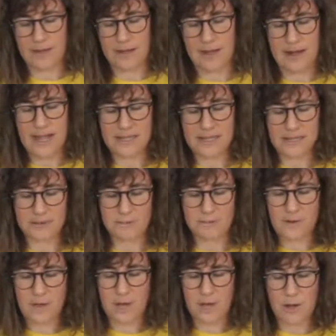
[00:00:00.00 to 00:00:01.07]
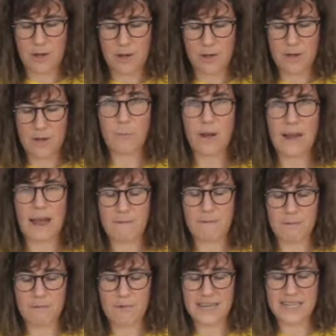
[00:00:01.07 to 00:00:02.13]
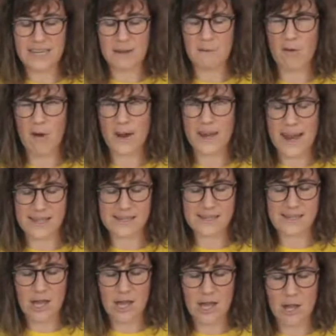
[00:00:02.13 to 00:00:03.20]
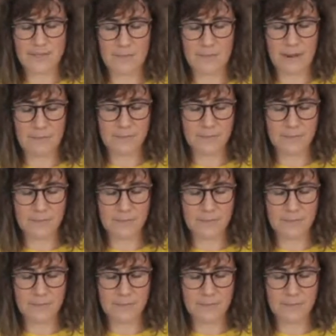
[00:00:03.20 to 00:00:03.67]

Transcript: the last few and then we'll have them ready for our next star as well.